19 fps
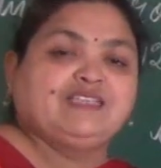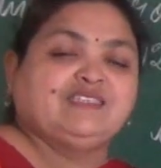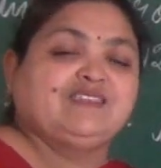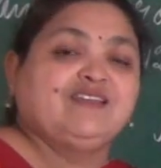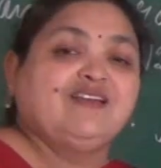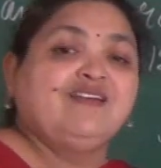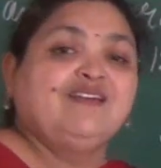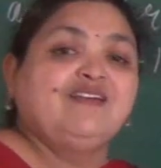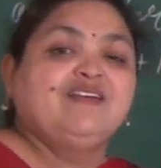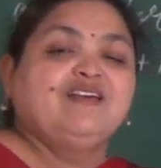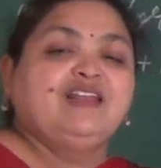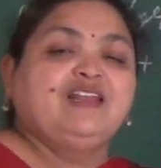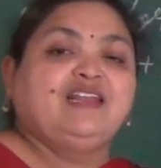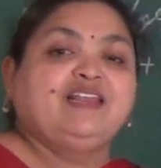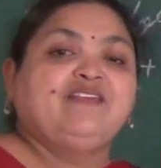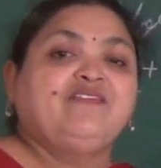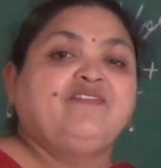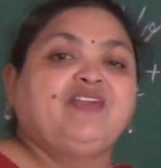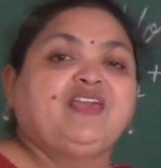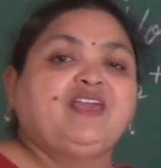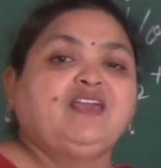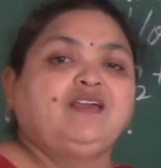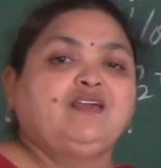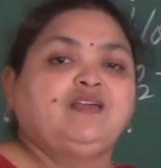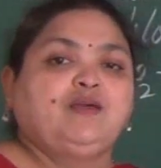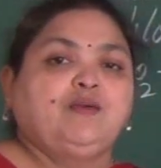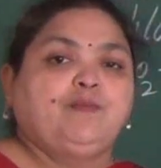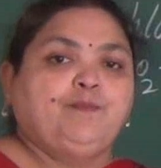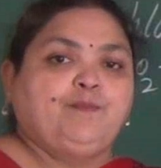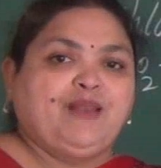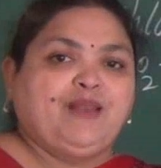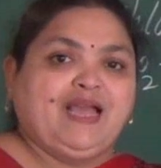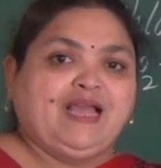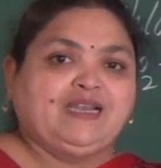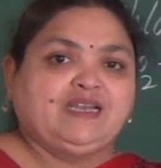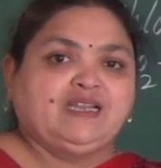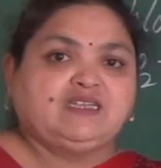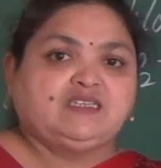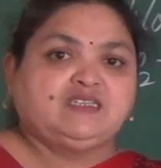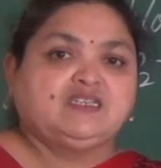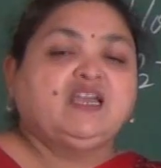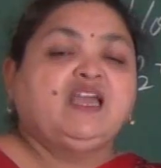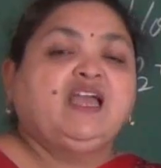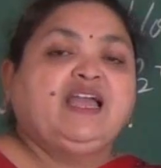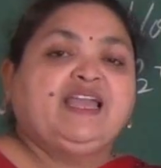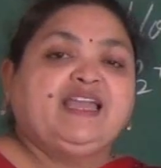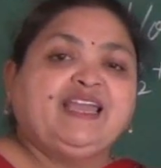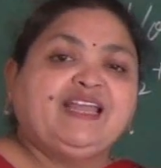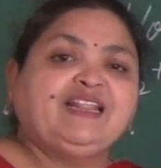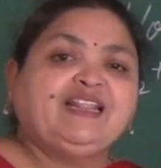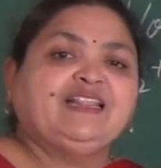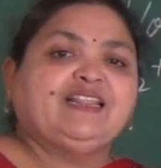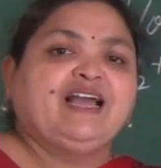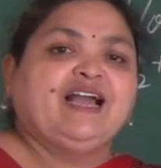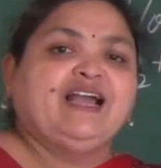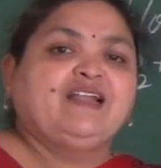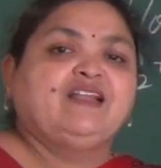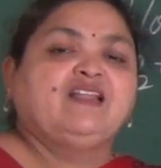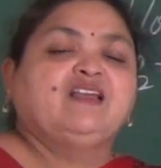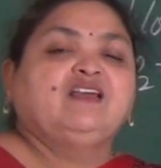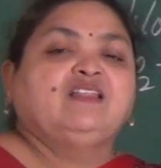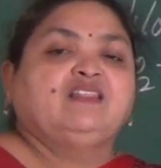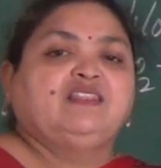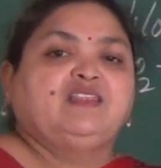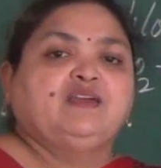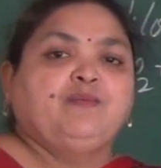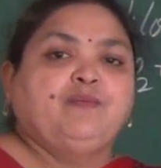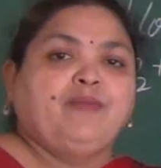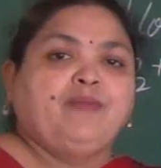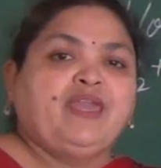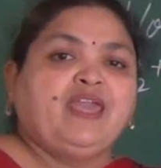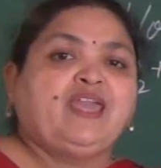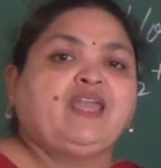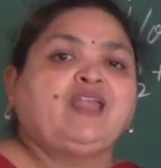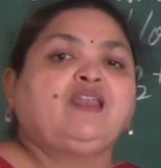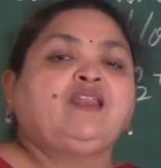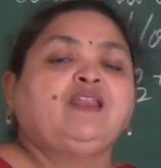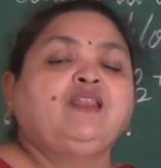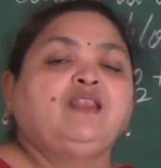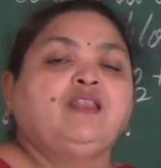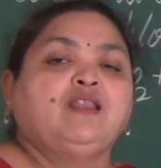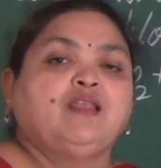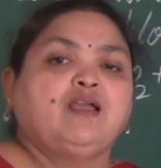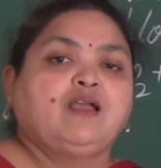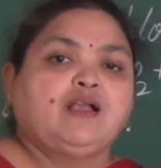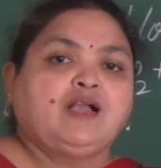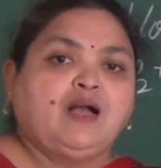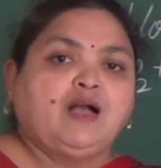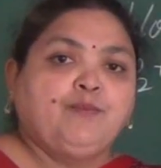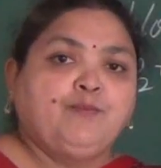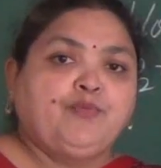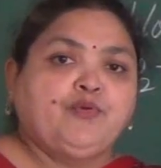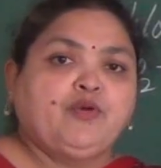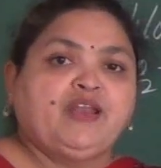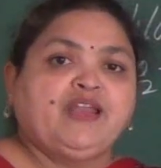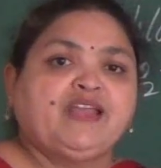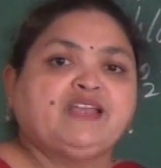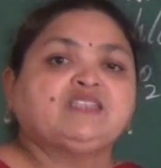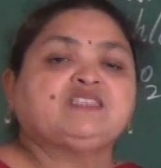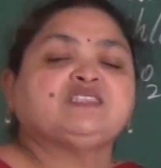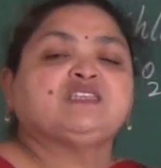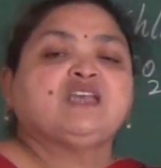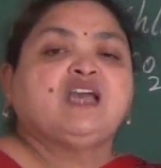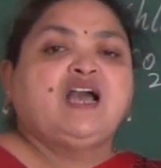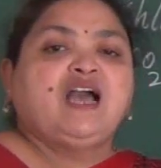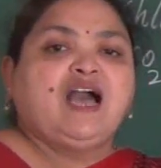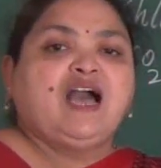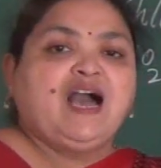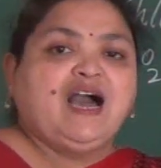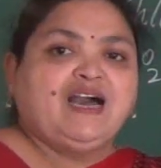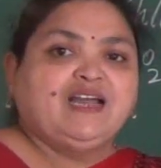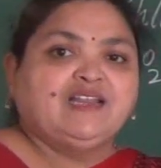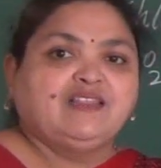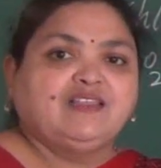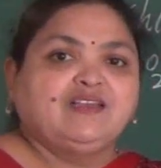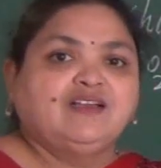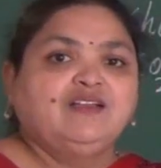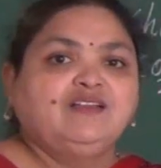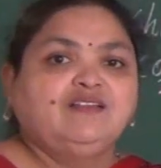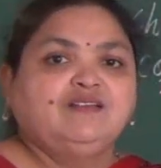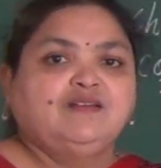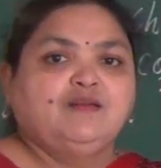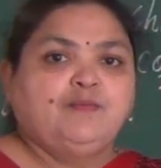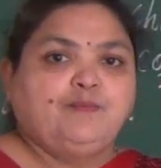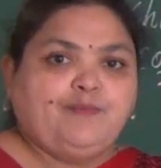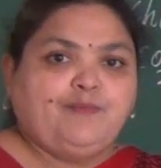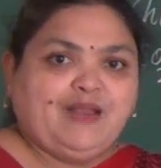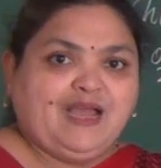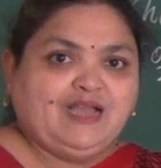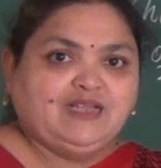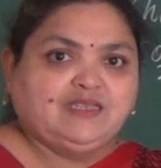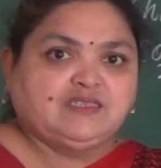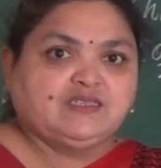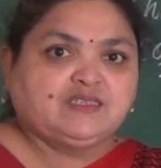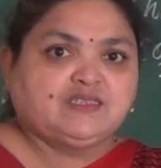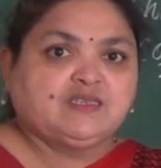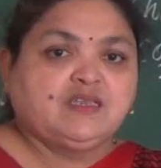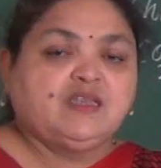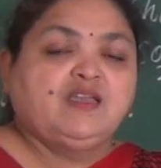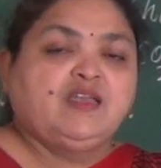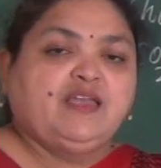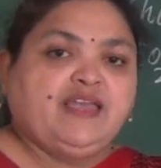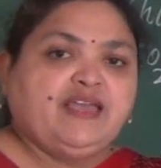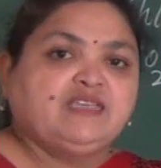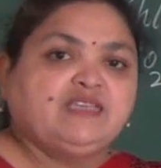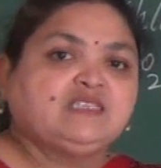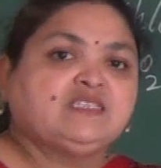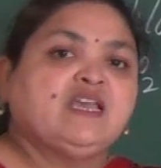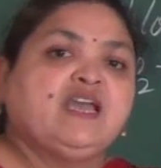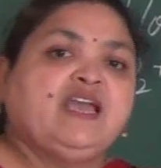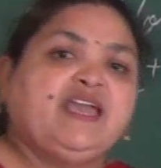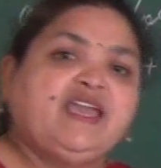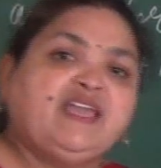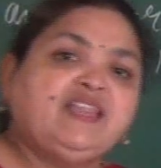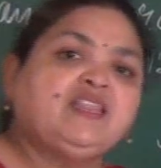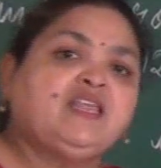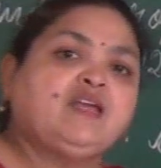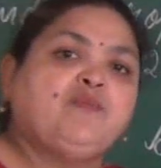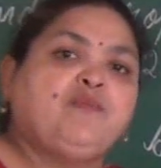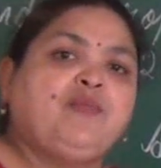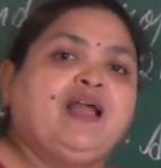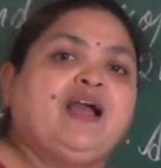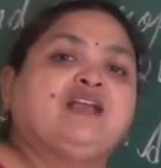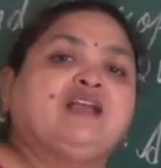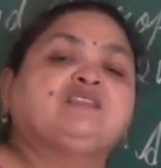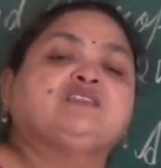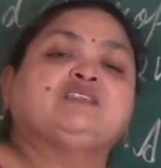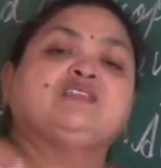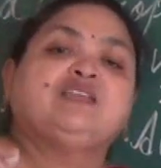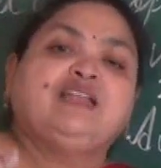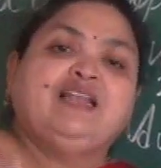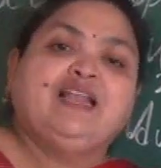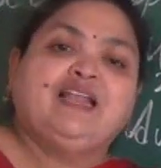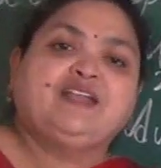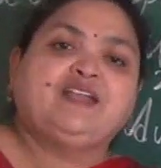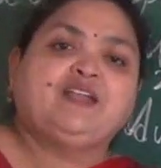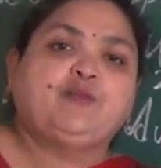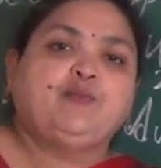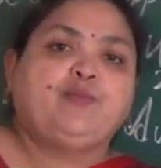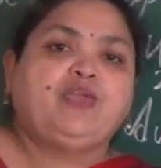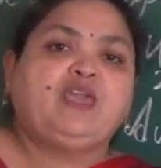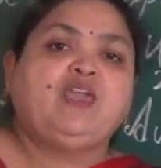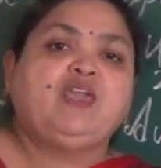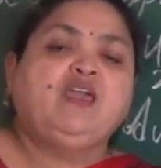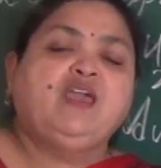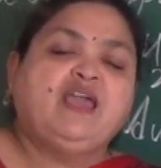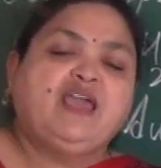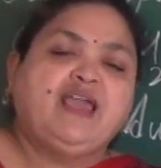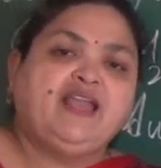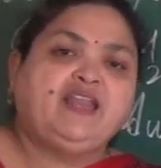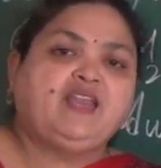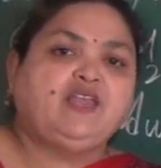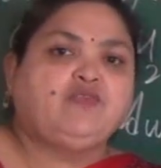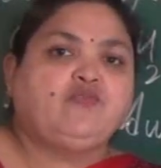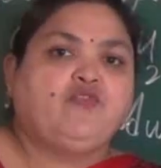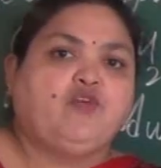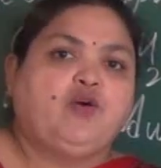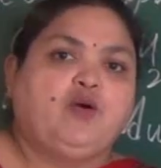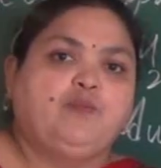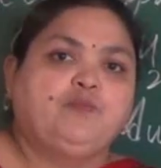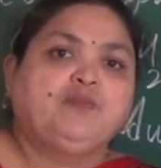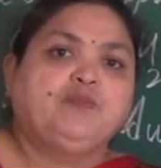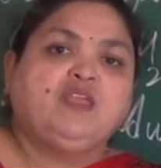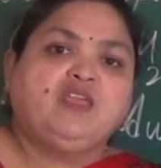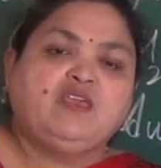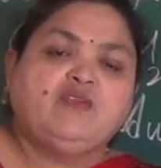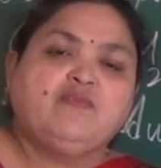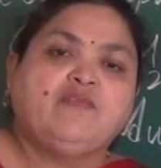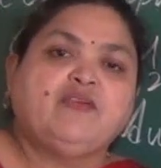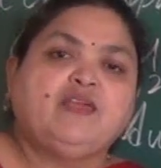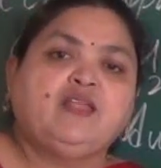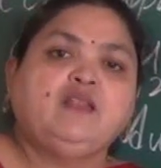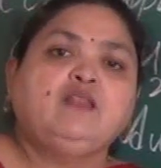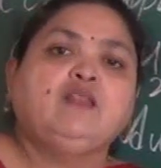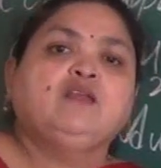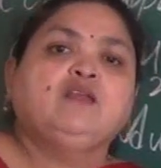a living planet. In that, the main components are the plants. Yes, in the plants, let it be any form. Even